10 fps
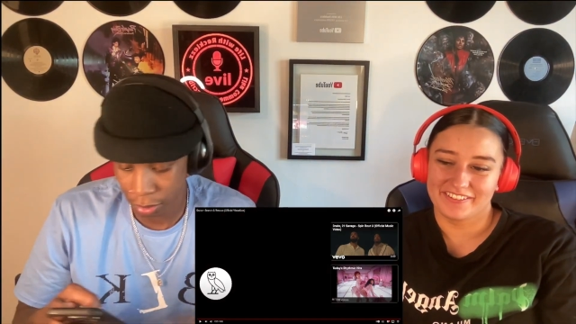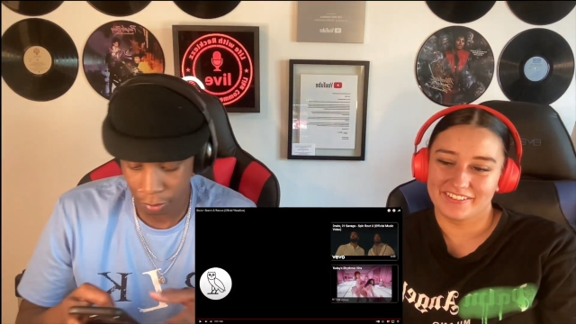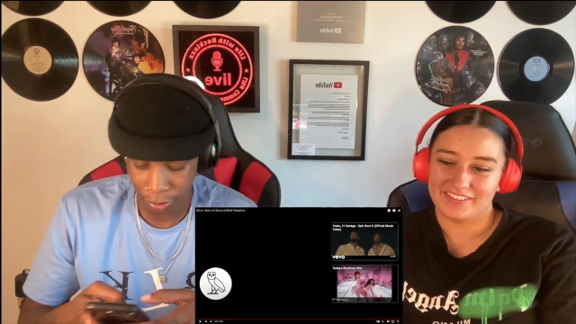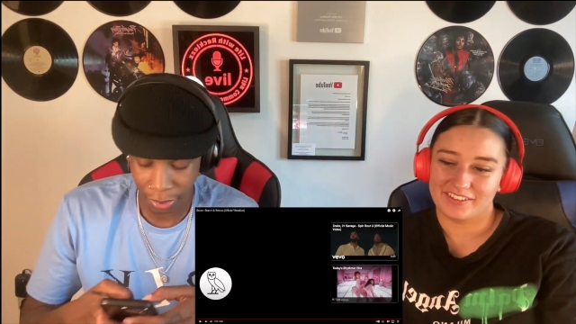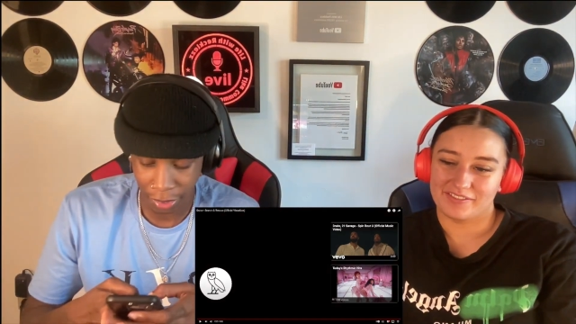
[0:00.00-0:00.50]

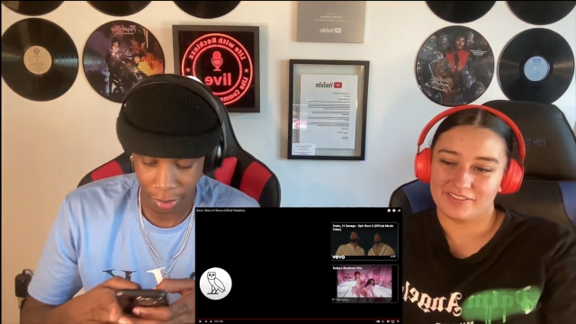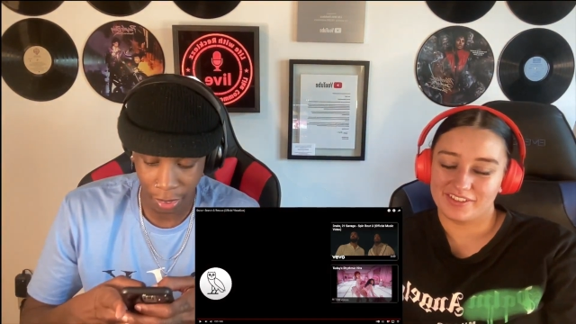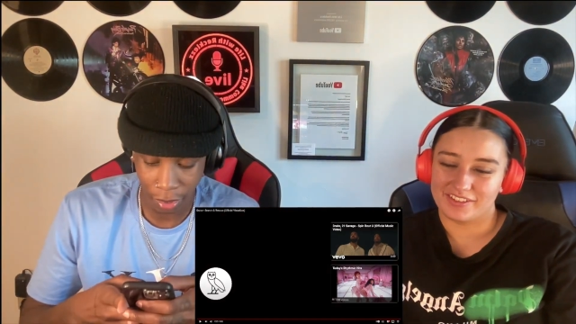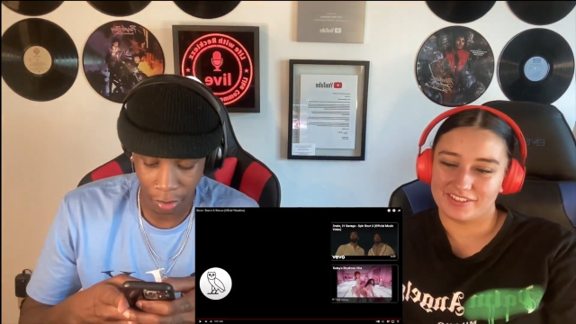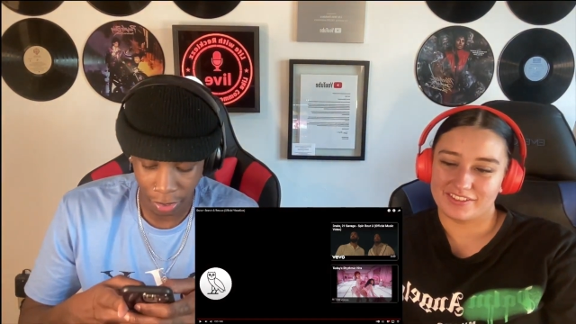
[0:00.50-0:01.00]
Speaker 1: What they
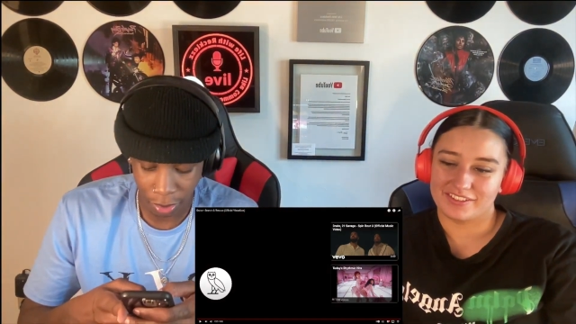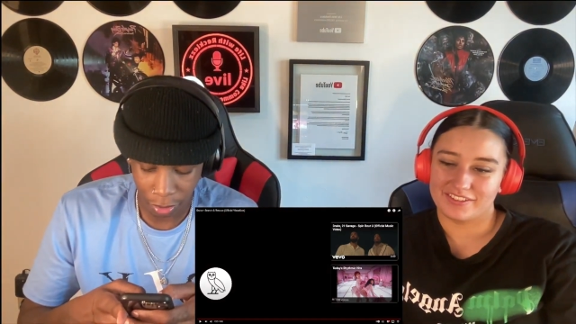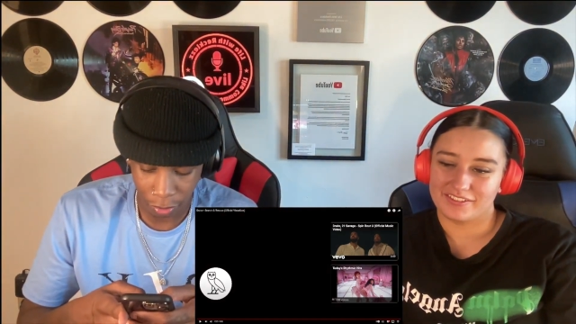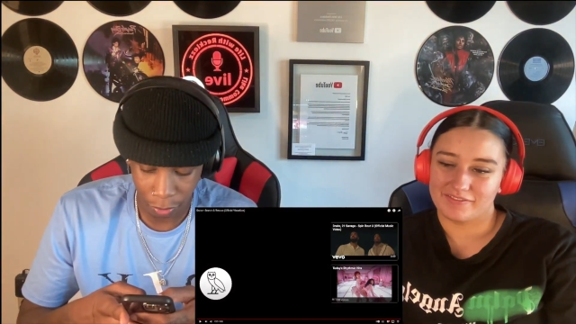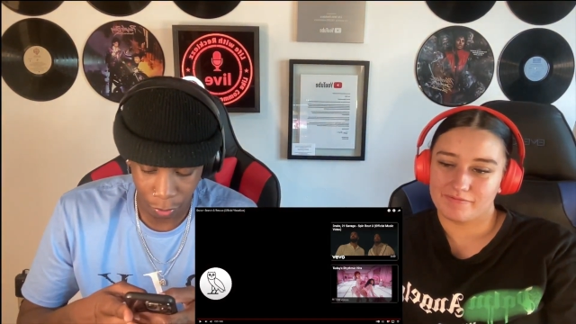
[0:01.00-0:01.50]
dating or They
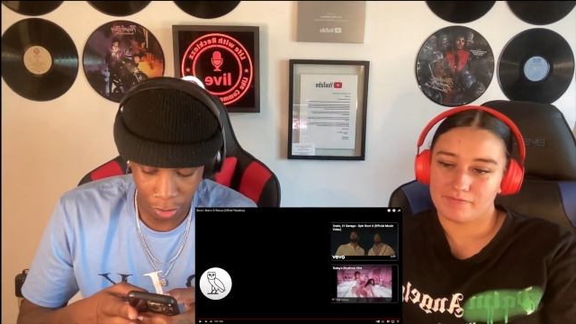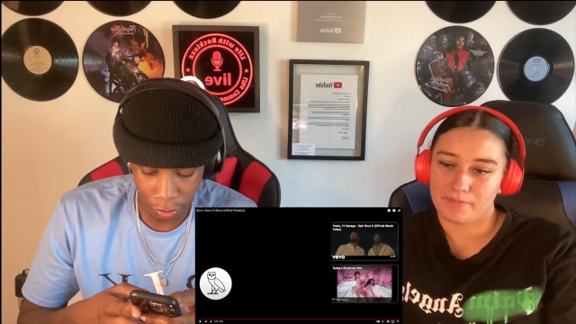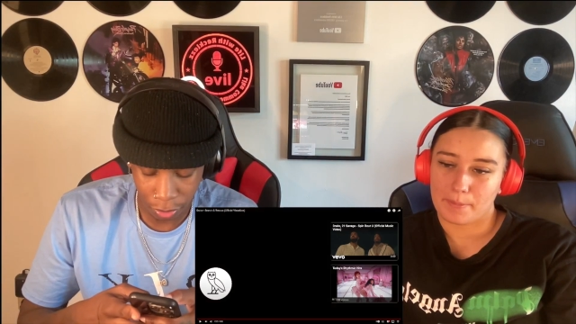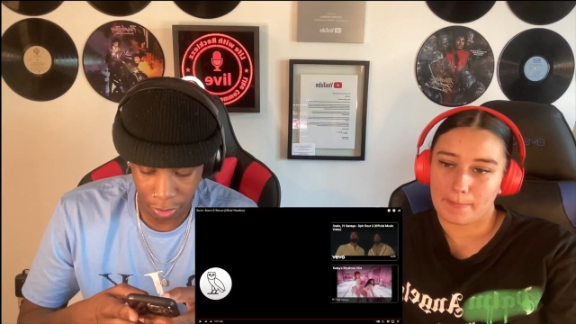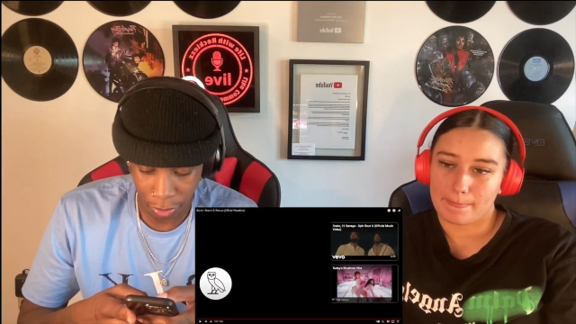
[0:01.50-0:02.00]
just on some
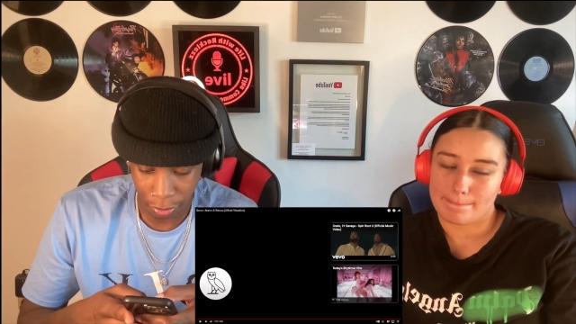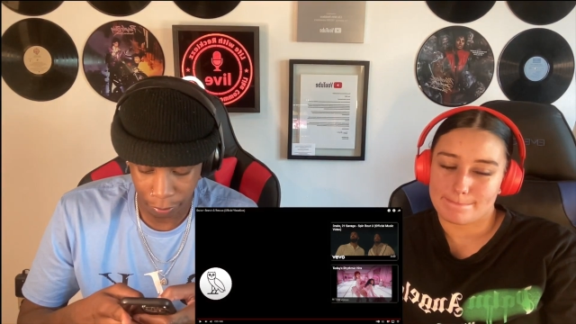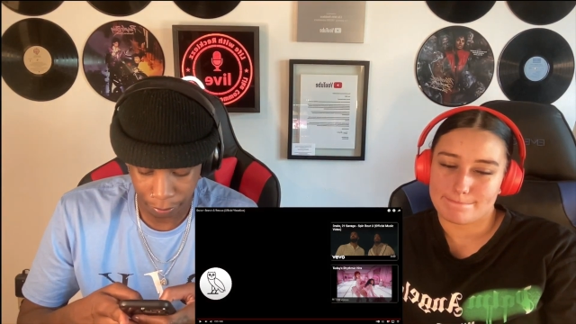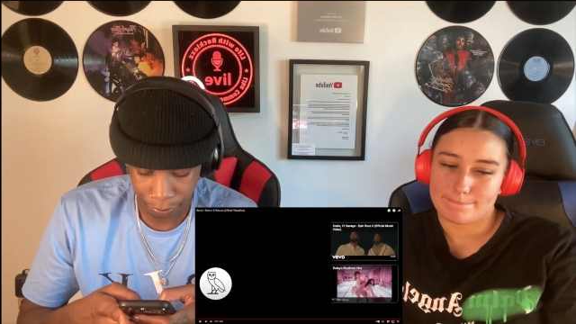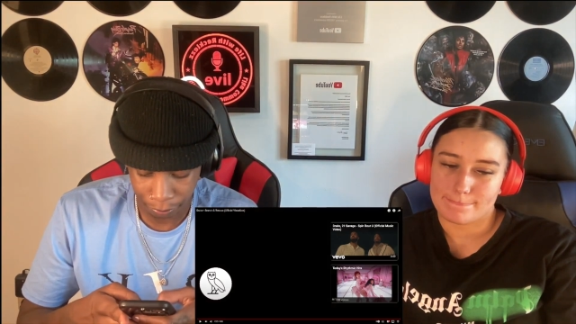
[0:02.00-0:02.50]
trolling shit.
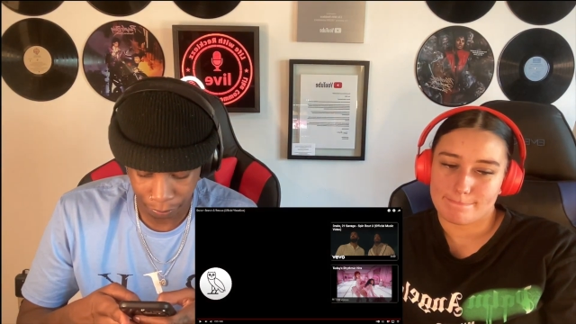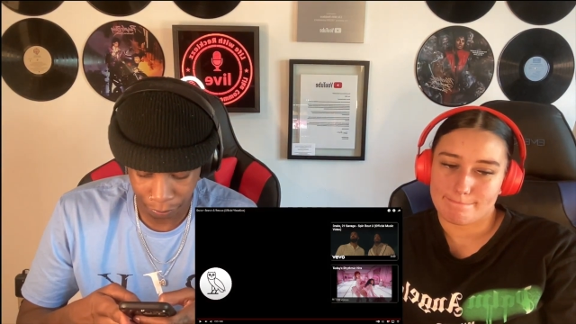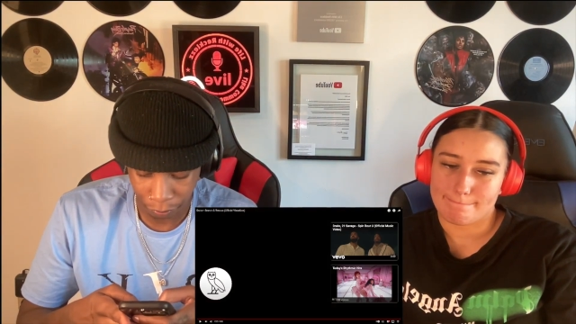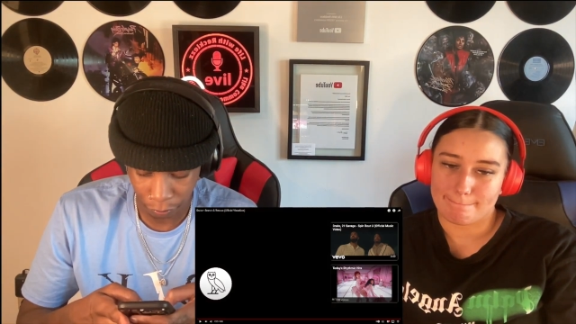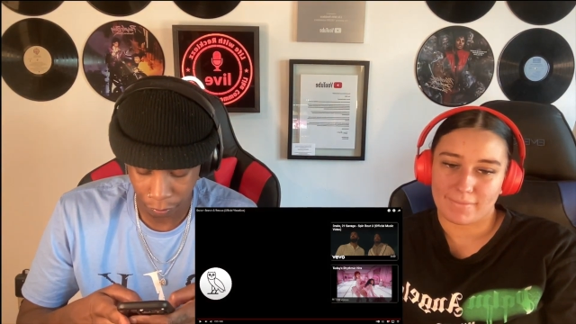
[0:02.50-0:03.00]

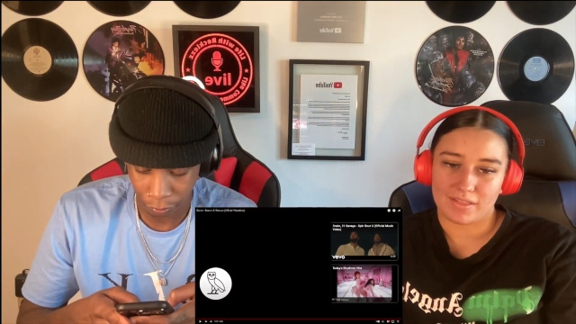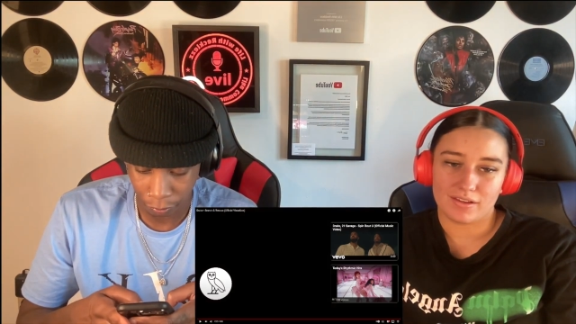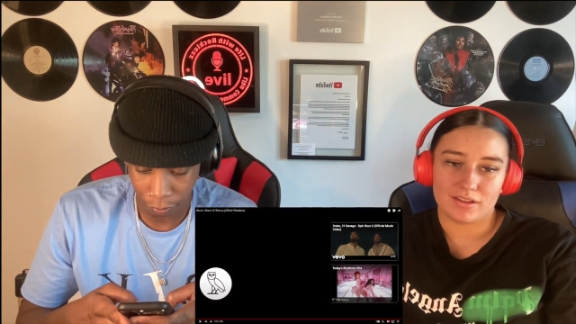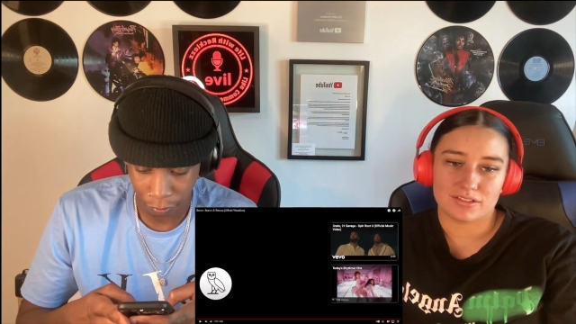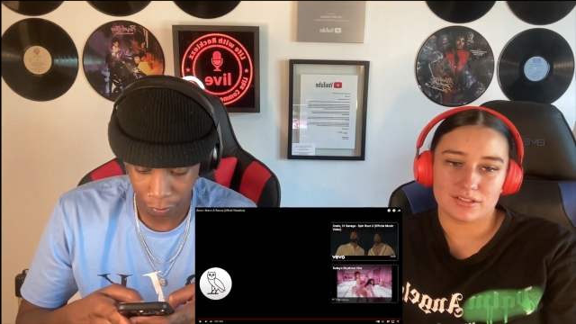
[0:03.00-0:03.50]
I
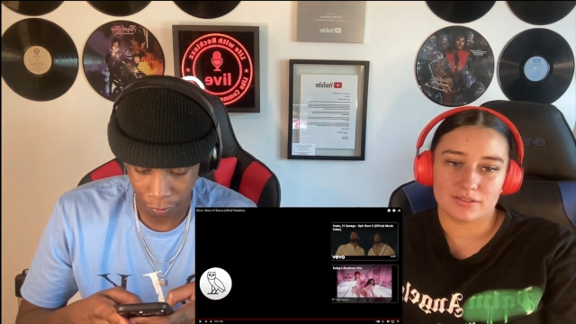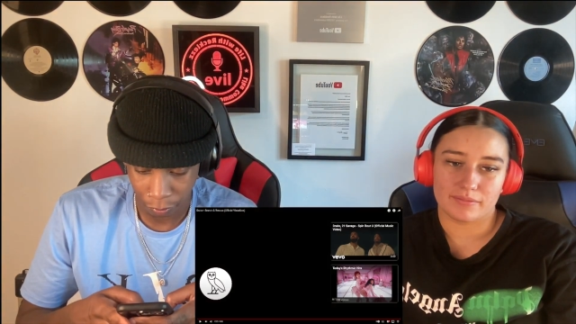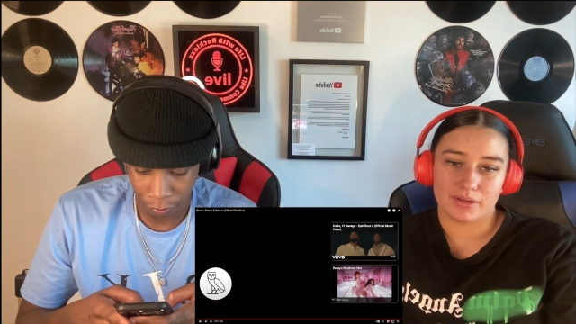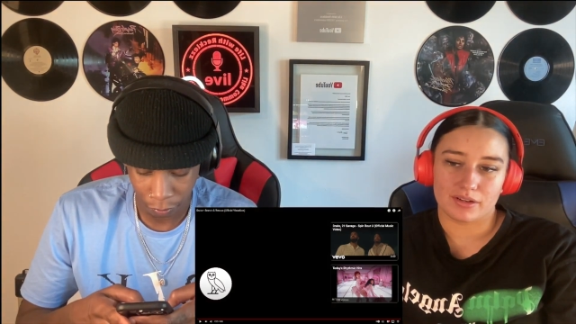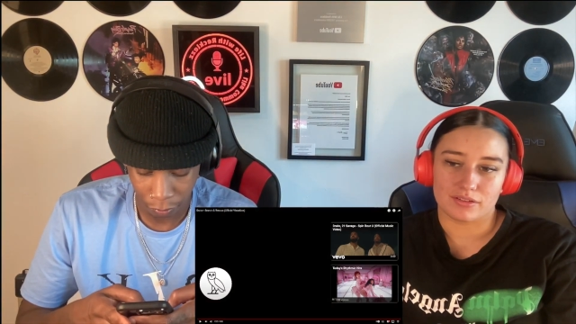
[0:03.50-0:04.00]
think I see something.